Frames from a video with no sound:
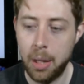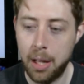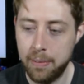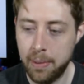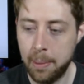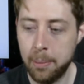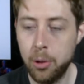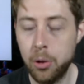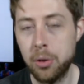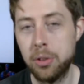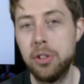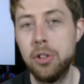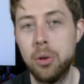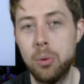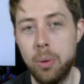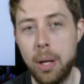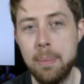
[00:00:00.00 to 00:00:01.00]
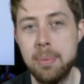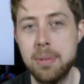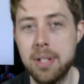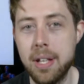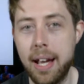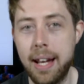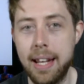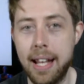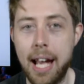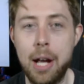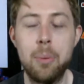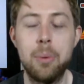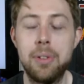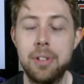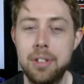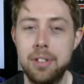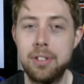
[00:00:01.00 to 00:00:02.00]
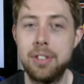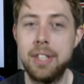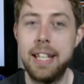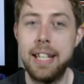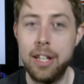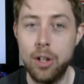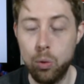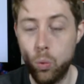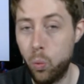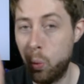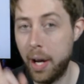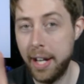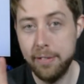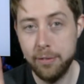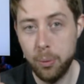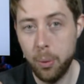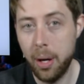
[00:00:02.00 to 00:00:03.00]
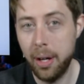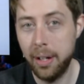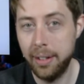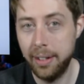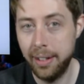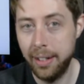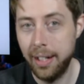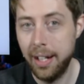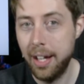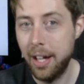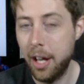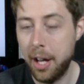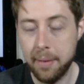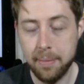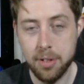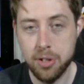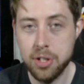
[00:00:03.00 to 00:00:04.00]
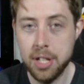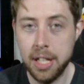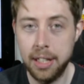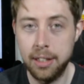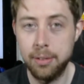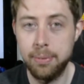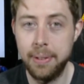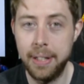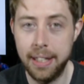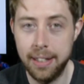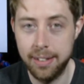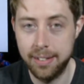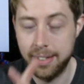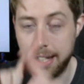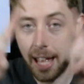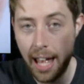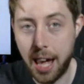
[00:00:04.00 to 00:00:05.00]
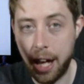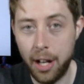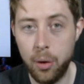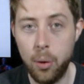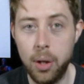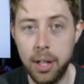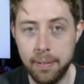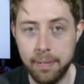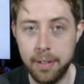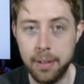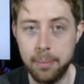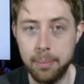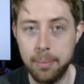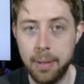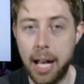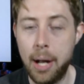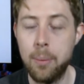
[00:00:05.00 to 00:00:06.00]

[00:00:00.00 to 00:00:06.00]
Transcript: If I'm going on your website, I want to see wave 1 of the single figures and all of them.